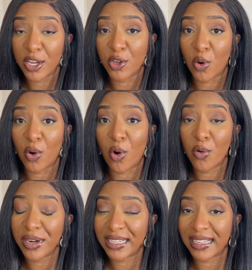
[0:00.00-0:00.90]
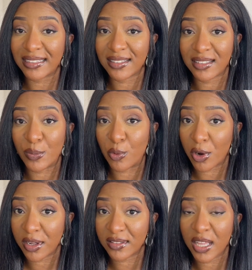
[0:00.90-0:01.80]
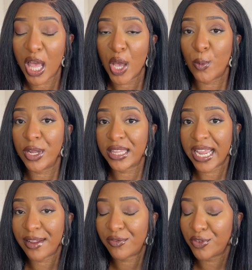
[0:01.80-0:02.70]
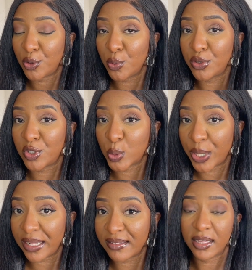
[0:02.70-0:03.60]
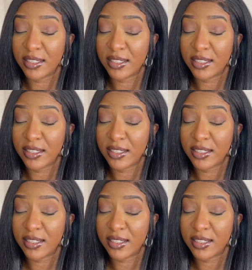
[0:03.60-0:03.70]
your already existing products with a few tweaks.